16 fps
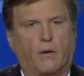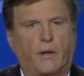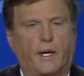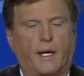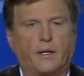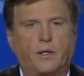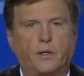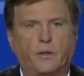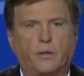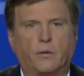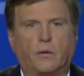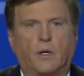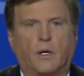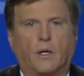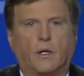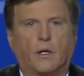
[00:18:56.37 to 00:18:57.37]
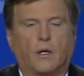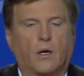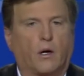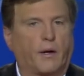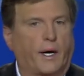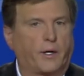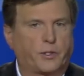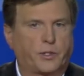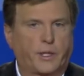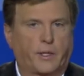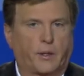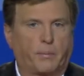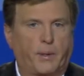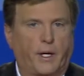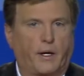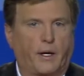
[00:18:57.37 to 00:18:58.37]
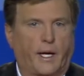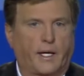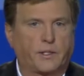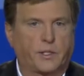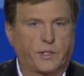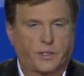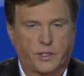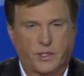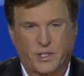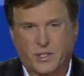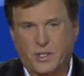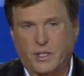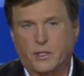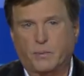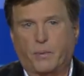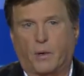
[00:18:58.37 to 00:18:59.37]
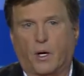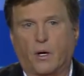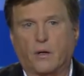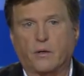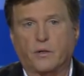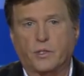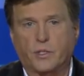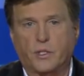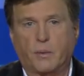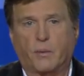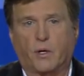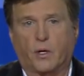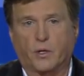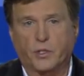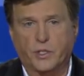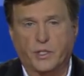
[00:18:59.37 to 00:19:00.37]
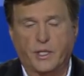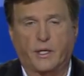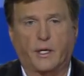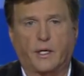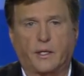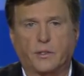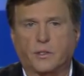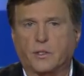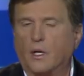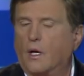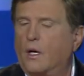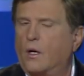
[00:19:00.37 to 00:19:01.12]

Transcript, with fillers: that I do called Our Secret Paradise. It's a six-part seminar series